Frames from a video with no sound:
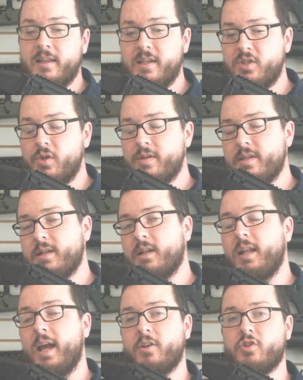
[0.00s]
This uses
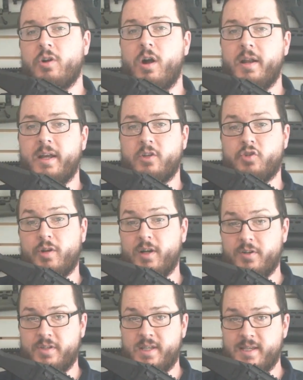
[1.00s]
an electronic
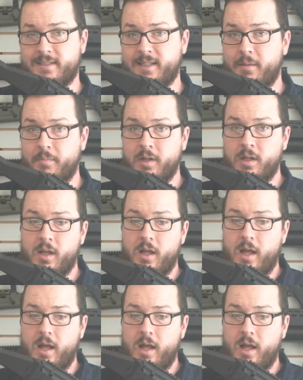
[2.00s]
trigger system